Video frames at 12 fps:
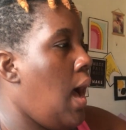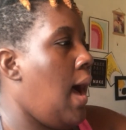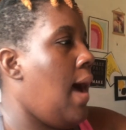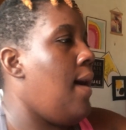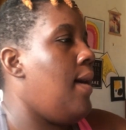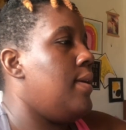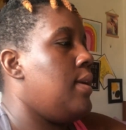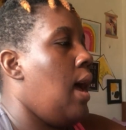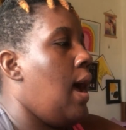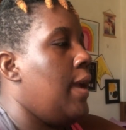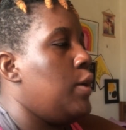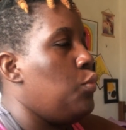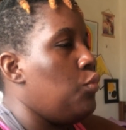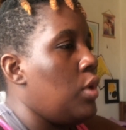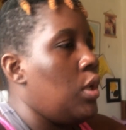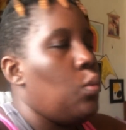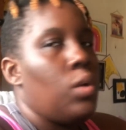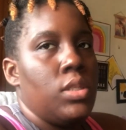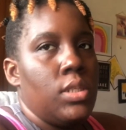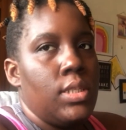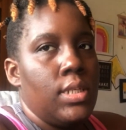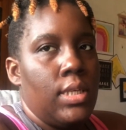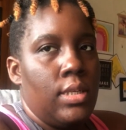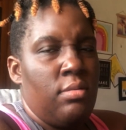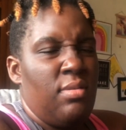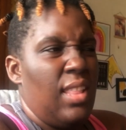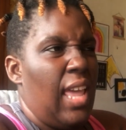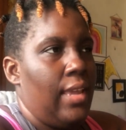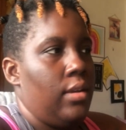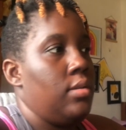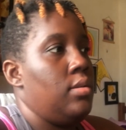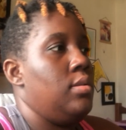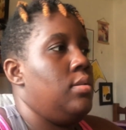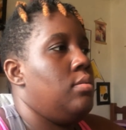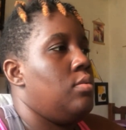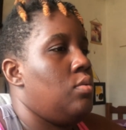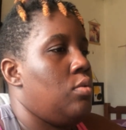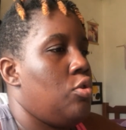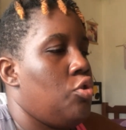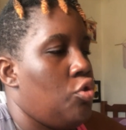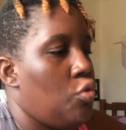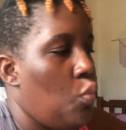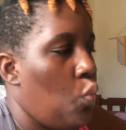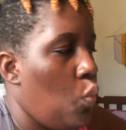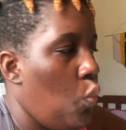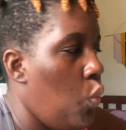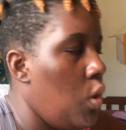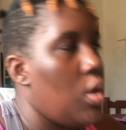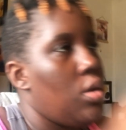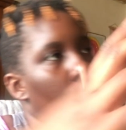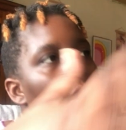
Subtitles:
and I really wanted to like work